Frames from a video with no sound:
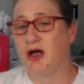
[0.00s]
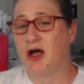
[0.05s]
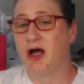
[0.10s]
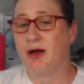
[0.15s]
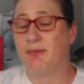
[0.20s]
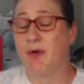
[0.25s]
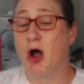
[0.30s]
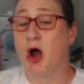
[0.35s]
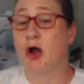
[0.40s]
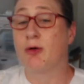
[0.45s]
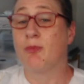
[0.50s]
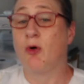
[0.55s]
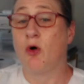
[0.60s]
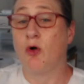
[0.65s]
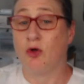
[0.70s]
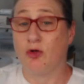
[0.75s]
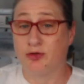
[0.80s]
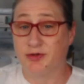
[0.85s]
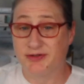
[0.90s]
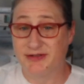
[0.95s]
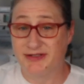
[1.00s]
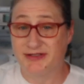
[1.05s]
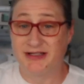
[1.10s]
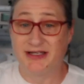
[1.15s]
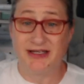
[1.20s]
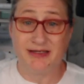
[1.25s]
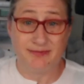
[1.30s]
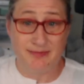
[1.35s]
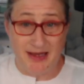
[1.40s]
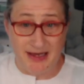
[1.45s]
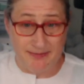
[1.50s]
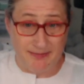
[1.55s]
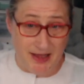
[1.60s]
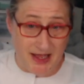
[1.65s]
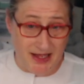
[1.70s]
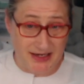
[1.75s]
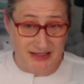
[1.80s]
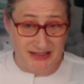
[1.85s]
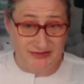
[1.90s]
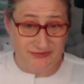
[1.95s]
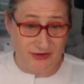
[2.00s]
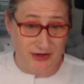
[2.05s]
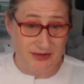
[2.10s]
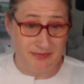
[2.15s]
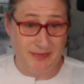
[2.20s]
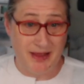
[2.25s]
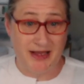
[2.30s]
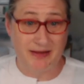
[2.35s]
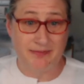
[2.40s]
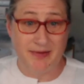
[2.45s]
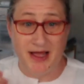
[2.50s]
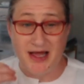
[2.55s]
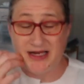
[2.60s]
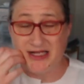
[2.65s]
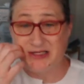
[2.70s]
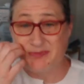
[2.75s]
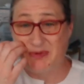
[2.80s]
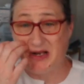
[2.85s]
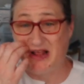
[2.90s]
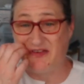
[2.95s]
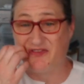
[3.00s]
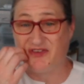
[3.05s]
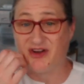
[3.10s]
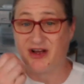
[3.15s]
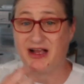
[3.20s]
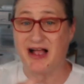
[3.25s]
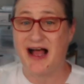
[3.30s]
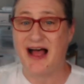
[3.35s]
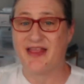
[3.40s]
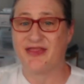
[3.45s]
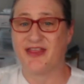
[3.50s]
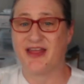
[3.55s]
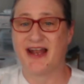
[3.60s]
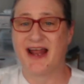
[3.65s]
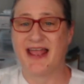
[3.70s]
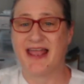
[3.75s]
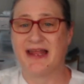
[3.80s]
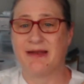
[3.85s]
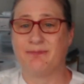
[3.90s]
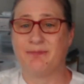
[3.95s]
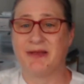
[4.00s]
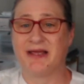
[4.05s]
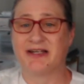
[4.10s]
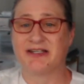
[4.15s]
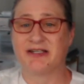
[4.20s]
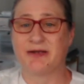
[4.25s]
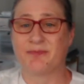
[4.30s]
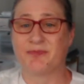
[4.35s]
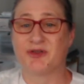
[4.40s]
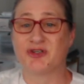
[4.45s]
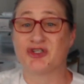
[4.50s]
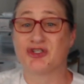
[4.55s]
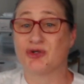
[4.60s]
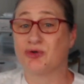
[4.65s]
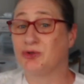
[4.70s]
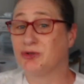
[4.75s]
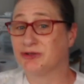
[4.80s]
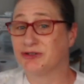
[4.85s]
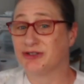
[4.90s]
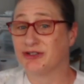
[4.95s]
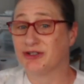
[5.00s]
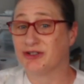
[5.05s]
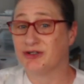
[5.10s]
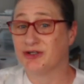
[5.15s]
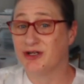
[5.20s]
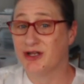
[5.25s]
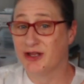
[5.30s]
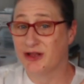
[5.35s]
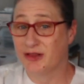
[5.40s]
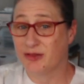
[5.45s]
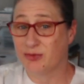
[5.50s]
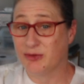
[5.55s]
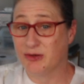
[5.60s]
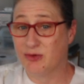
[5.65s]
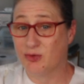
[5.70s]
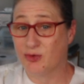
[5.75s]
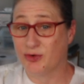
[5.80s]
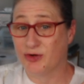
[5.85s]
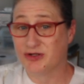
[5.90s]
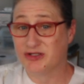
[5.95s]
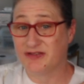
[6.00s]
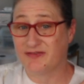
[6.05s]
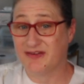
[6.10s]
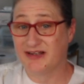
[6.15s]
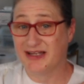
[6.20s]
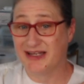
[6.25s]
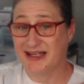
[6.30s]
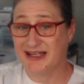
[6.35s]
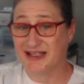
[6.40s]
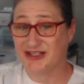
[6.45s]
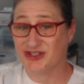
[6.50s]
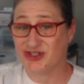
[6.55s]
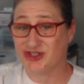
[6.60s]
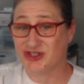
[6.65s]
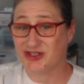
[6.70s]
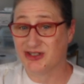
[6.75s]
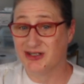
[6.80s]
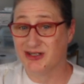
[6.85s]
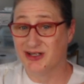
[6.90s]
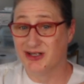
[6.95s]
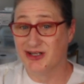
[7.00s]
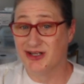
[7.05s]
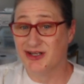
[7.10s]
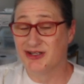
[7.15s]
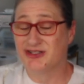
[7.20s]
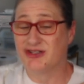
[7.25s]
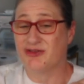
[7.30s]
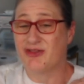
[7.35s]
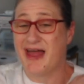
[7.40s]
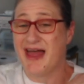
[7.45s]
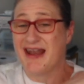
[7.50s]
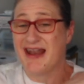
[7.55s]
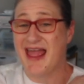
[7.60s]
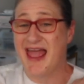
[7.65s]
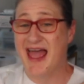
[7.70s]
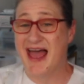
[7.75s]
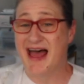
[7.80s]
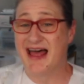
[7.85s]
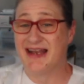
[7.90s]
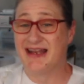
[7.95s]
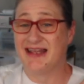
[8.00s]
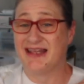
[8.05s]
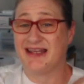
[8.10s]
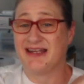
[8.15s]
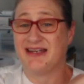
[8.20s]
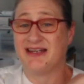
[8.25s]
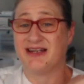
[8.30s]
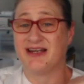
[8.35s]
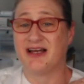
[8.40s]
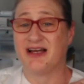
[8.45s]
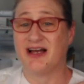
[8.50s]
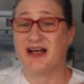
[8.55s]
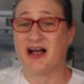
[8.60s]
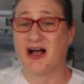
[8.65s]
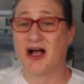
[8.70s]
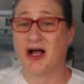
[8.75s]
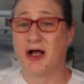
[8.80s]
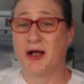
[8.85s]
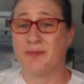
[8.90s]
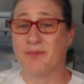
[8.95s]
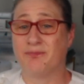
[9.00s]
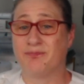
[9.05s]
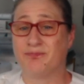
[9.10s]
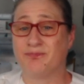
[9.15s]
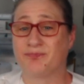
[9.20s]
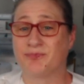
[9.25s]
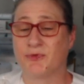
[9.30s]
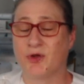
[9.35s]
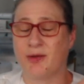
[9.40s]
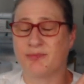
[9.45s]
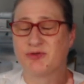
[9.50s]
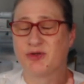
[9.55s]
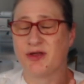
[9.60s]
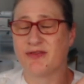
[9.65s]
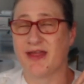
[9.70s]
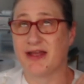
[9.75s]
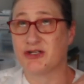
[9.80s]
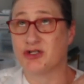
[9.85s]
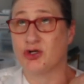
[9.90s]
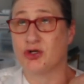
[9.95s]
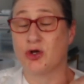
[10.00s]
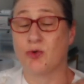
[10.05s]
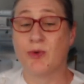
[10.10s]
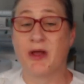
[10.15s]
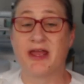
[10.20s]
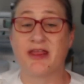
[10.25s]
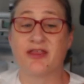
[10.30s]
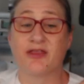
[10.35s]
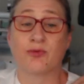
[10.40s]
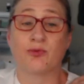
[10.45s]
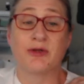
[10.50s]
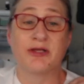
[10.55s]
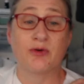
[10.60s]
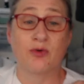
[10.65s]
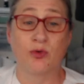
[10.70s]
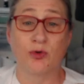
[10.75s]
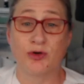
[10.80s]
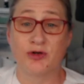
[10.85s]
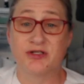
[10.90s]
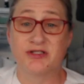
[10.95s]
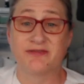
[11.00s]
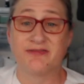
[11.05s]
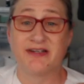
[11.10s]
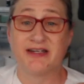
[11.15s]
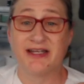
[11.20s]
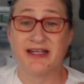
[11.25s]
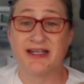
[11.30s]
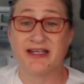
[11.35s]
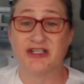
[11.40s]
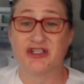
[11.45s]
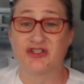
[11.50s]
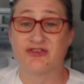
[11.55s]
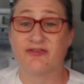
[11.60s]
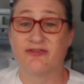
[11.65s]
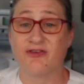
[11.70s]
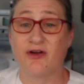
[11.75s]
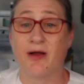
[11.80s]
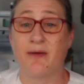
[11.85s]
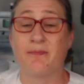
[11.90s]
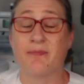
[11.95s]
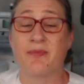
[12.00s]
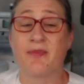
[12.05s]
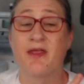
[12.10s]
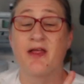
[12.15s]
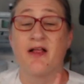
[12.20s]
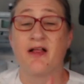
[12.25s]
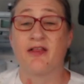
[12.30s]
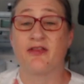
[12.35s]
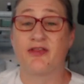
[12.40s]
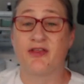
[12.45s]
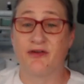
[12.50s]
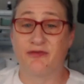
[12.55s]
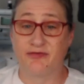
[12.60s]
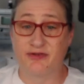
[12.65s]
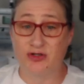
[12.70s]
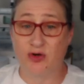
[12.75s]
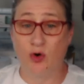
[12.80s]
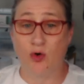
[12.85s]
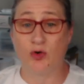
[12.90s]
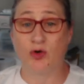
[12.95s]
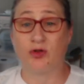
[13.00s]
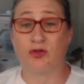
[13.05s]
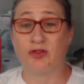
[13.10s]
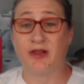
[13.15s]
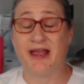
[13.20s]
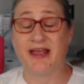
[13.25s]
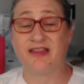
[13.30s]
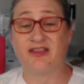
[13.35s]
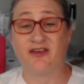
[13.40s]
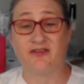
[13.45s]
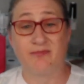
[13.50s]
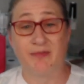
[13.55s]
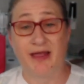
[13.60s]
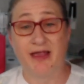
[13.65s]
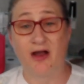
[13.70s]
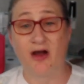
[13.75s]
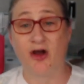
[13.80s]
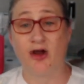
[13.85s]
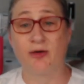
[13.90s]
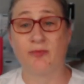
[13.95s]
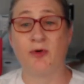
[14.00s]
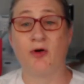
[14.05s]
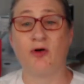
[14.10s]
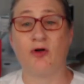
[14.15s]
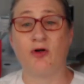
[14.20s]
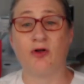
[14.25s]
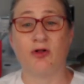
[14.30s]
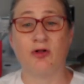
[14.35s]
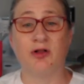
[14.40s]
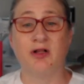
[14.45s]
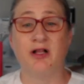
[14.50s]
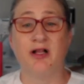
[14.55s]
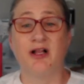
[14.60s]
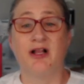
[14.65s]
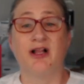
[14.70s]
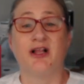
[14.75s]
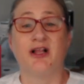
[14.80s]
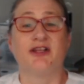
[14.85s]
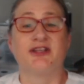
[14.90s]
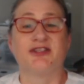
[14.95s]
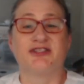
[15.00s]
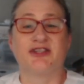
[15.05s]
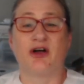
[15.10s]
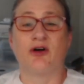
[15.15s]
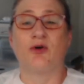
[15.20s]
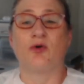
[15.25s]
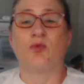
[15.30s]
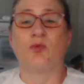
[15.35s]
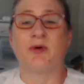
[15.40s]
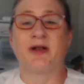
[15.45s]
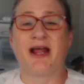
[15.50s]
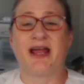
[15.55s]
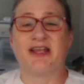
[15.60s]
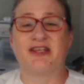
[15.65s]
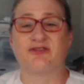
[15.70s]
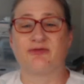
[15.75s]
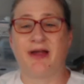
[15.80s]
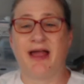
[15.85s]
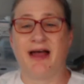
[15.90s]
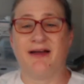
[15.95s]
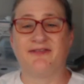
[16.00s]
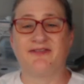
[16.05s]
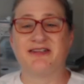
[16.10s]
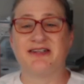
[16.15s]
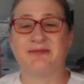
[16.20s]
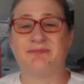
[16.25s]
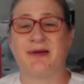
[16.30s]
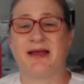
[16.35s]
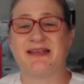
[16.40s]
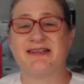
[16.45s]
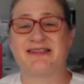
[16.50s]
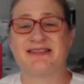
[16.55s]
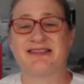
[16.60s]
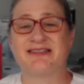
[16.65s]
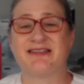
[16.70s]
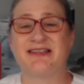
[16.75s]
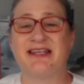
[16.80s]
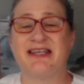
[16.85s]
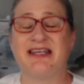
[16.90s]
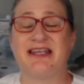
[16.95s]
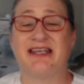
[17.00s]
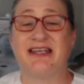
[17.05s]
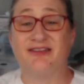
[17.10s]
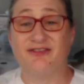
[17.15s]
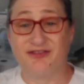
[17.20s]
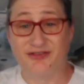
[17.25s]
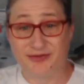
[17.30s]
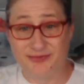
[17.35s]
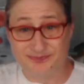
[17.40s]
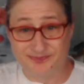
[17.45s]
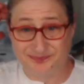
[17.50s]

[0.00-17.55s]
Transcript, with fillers: um, armholes in my bodice, front and back bodice, but I forgot that I had picked up the shoulder three quarters of an inch. So that added, um, I'm sorry, that took away three quarters of an inch from the total length of my armhole. So when I drafted my sleeve,